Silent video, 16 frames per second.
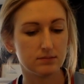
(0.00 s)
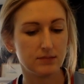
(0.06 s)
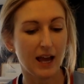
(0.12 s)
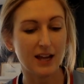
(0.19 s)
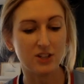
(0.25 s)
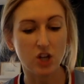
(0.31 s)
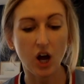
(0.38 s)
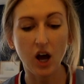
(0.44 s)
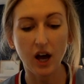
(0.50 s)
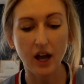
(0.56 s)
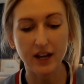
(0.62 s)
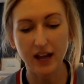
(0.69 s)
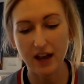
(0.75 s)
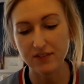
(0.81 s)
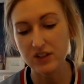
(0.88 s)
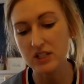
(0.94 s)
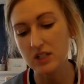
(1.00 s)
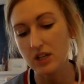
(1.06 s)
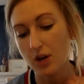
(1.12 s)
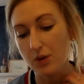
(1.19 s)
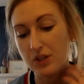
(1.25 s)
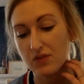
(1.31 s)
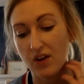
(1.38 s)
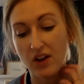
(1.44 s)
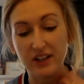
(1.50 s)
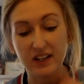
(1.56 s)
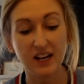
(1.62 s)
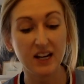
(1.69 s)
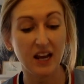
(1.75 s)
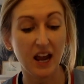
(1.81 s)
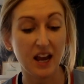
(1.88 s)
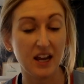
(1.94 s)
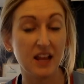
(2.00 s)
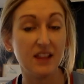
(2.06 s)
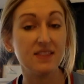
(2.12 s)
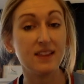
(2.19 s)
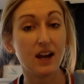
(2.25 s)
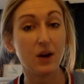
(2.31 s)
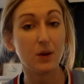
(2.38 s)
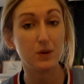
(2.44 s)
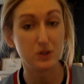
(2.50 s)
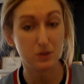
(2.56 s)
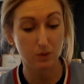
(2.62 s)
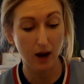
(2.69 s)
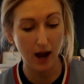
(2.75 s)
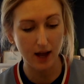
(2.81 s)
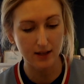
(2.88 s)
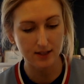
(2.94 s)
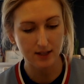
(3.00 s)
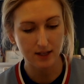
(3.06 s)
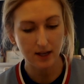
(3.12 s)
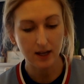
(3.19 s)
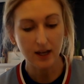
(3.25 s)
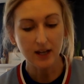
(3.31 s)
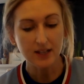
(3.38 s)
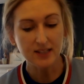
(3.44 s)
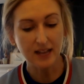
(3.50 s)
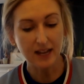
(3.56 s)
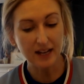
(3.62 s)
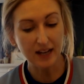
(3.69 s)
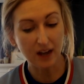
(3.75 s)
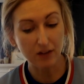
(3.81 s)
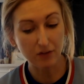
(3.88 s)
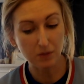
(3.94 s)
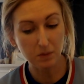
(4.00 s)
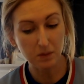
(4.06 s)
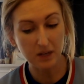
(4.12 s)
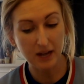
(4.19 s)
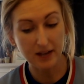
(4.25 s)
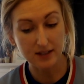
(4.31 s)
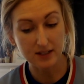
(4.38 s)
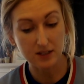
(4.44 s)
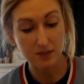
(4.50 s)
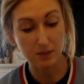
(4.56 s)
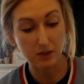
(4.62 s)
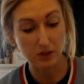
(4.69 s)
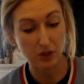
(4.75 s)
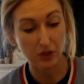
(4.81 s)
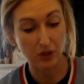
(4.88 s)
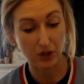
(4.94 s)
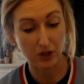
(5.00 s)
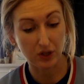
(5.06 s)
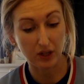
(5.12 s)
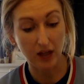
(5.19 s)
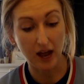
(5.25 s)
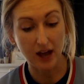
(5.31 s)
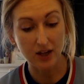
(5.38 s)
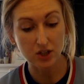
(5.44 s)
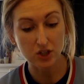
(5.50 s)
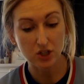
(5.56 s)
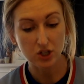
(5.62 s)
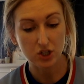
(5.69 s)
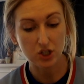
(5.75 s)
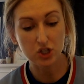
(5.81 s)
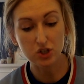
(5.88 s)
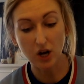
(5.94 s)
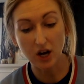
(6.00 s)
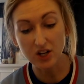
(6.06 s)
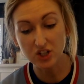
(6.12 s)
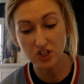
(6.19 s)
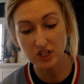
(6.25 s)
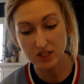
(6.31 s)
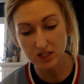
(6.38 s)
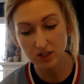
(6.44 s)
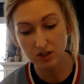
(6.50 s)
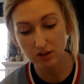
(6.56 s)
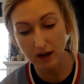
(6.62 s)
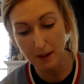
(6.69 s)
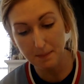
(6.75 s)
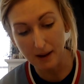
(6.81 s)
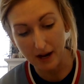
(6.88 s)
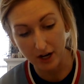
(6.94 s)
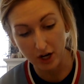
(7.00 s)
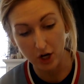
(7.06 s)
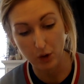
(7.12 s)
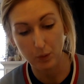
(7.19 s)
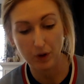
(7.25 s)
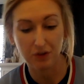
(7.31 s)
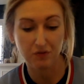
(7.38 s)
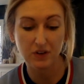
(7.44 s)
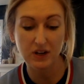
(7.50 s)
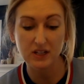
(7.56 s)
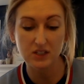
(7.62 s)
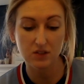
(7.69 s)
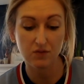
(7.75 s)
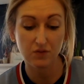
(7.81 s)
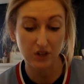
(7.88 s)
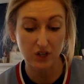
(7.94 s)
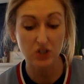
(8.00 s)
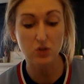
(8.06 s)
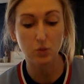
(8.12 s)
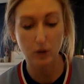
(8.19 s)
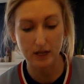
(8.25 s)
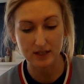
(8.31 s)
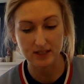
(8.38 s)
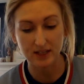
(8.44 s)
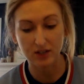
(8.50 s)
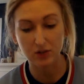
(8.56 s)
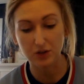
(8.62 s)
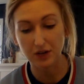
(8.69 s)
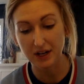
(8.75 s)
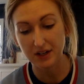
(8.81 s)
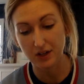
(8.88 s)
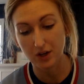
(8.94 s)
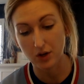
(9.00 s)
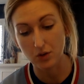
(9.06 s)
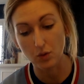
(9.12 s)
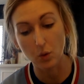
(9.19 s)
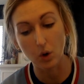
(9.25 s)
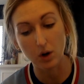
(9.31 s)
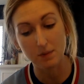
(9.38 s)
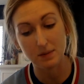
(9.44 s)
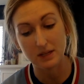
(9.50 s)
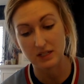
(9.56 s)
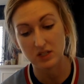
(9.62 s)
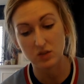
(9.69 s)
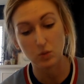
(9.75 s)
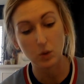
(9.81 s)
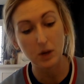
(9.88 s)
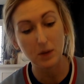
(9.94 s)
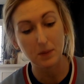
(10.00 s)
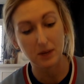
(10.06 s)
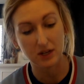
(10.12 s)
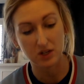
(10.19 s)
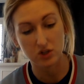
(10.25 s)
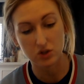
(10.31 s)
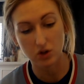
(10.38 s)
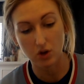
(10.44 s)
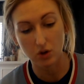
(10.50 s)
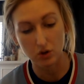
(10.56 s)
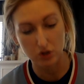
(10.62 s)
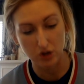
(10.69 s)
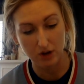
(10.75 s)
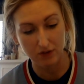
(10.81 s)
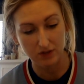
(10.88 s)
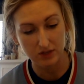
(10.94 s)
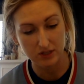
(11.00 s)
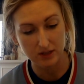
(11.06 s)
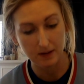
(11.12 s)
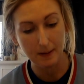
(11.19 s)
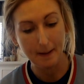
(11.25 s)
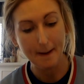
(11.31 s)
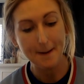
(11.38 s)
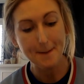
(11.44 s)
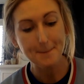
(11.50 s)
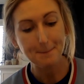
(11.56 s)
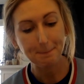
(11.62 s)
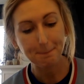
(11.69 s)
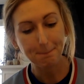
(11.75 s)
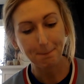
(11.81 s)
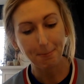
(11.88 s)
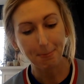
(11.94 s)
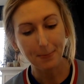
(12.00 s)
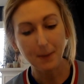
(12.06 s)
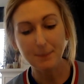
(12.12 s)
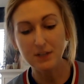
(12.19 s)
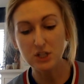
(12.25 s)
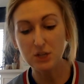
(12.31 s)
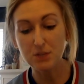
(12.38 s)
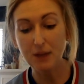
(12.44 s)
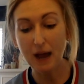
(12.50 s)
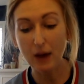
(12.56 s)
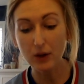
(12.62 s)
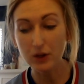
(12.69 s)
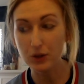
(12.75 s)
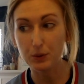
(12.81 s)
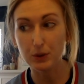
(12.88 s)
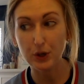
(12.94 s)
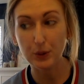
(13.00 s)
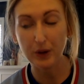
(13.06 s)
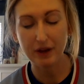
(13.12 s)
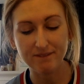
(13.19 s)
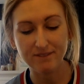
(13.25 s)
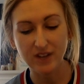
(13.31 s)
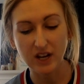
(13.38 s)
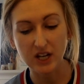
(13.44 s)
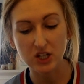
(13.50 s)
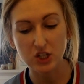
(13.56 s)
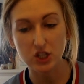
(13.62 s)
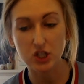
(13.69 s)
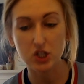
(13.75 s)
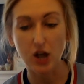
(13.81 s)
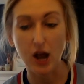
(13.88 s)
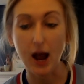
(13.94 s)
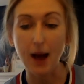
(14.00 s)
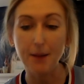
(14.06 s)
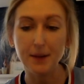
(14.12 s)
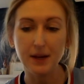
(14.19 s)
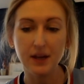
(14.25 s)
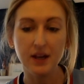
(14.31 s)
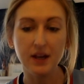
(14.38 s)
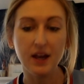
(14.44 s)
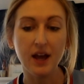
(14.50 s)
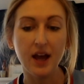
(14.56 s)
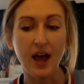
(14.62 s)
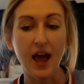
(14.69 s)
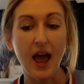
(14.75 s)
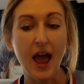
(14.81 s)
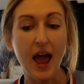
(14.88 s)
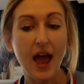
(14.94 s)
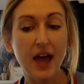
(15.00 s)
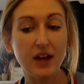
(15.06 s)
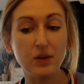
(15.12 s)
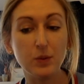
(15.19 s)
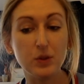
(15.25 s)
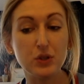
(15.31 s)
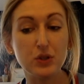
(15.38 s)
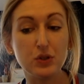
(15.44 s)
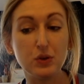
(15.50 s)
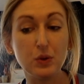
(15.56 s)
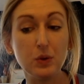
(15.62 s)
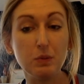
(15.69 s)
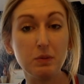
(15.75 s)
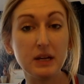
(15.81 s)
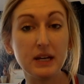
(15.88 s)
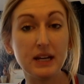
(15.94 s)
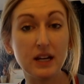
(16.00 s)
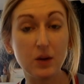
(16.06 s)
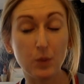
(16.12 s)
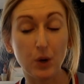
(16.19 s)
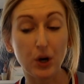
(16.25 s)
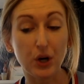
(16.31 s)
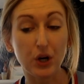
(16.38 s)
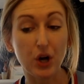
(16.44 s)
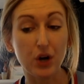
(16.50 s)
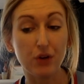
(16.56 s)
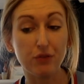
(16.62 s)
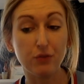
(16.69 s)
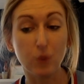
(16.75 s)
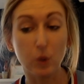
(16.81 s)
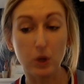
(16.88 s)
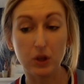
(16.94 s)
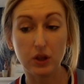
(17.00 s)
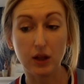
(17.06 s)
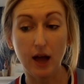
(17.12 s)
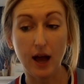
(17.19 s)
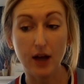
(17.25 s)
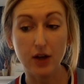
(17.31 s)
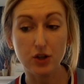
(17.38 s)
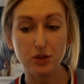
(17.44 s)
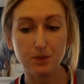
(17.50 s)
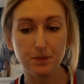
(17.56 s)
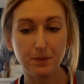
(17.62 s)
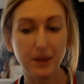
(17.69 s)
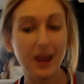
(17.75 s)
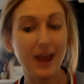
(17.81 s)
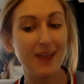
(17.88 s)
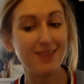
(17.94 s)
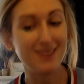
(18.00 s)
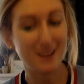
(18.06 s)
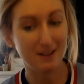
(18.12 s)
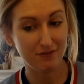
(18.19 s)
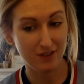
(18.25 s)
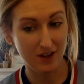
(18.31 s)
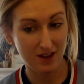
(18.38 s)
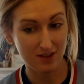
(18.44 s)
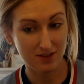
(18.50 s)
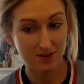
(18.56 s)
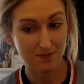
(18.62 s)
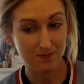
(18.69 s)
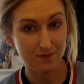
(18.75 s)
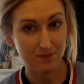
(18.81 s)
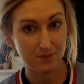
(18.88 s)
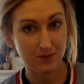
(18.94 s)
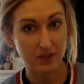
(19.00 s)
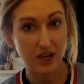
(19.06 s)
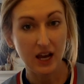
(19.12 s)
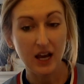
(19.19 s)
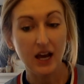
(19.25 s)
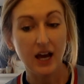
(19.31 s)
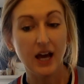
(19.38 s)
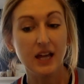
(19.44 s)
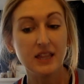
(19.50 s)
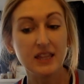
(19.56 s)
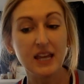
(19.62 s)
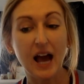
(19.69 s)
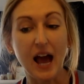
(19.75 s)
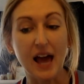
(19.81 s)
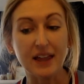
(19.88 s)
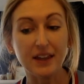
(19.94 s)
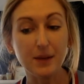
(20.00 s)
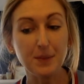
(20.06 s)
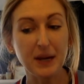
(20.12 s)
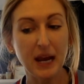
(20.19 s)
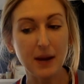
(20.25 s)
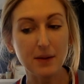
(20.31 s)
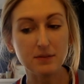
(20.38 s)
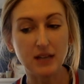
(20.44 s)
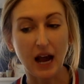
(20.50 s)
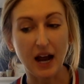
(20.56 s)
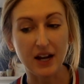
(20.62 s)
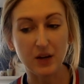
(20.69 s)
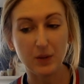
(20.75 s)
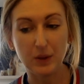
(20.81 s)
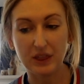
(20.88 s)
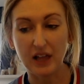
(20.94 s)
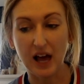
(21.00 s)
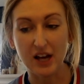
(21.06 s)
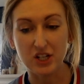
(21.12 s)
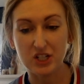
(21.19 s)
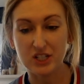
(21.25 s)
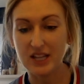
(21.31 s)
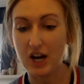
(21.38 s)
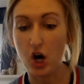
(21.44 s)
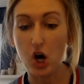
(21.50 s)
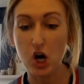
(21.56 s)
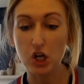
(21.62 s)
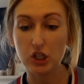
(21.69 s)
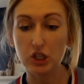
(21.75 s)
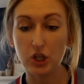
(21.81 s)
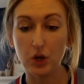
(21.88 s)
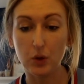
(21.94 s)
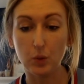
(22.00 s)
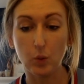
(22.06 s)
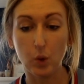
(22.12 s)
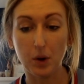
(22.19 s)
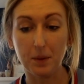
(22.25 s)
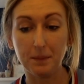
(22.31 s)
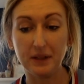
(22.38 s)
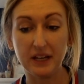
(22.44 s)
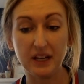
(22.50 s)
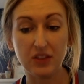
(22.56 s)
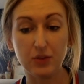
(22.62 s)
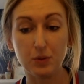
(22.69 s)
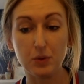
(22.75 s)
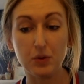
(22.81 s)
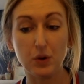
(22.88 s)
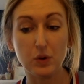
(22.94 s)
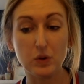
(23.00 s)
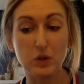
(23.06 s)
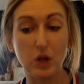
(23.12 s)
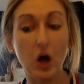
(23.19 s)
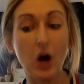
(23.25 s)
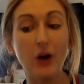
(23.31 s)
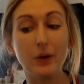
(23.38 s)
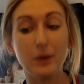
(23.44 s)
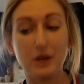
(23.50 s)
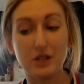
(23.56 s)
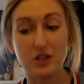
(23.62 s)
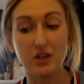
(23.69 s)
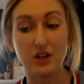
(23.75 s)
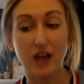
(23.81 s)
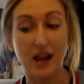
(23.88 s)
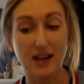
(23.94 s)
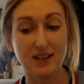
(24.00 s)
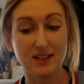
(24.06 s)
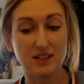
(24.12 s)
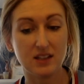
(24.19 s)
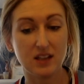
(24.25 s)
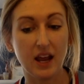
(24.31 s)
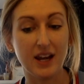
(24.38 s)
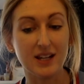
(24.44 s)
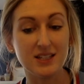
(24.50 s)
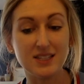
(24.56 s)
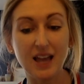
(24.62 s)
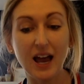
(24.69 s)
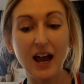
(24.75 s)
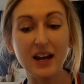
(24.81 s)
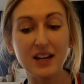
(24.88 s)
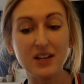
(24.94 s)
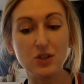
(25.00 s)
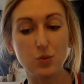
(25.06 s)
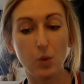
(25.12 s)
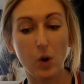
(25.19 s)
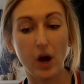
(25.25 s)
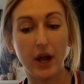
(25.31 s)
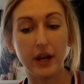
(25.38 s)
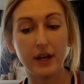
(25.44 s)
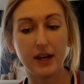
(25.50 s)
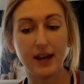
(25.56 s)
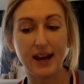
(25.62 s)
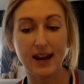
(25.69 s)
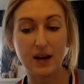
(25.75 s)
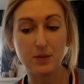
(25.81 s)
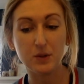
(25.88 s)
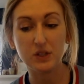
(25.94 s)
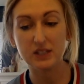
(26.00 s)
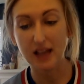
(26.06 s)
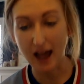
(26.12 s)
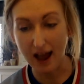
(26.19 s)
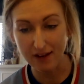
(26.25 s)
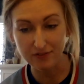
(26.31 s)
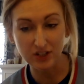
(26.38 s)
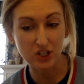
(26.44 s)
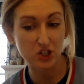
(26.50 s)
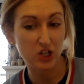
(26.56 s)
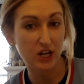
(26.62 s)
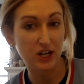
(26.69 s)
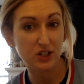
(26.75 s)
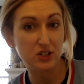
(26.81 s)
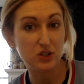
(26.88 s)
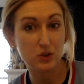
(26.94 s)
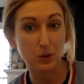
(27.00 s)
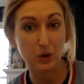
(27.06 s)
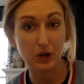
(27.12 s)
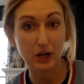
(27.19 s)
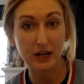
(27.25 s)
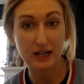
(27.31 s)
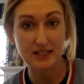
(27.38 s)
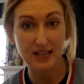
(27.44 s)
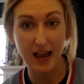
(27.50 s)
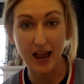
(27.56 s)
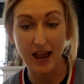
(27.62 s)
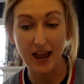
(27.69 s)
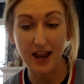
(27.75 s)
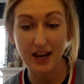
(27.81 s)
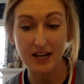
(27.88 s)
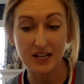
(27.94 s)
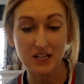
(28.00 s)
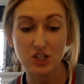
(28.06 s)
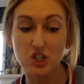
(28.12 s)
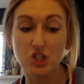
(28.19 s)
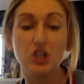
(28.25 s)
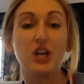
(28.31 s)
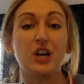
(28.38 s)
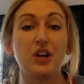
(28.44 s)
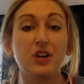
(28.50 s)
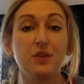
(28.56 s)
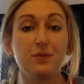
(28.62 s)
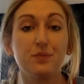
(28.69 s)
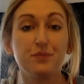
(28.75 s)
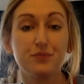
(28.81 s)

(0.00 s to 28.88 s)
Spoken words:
At dawn, heavy snow was falling again, and there was Roz, setting out from the nest to build a third lodge. She trudged into the great meadow where fierce winds had created enormous, sweeping snowdrifts. But she powered through finished the job, and was soon beginning work on a fourth lodge, and then a fifth. The island became dotted with lodges that all glowed warmly through those long winter nights, and inside each one, animals laughed and shared stories and cheered